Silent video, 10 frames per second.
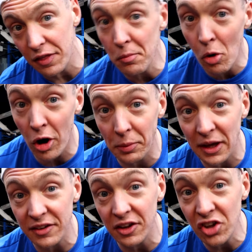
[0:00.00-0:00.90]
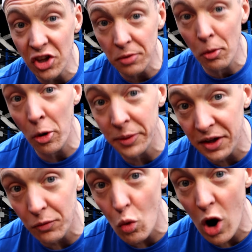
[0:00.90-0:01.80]
the more I'm getting into it, the more I'm
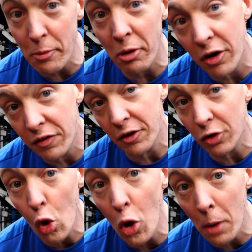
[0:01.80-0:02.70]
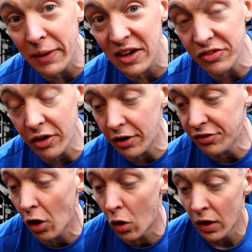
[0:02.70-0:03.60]
getting warmer, they're going up easier.
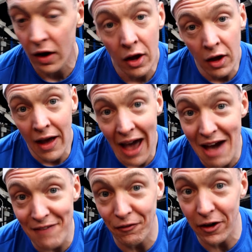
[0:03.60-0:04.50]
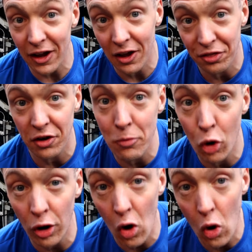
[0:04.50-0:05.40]
So halfway, three
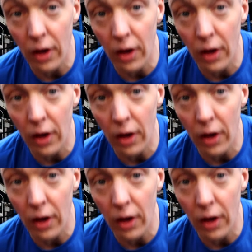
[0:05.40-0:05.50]
more to go.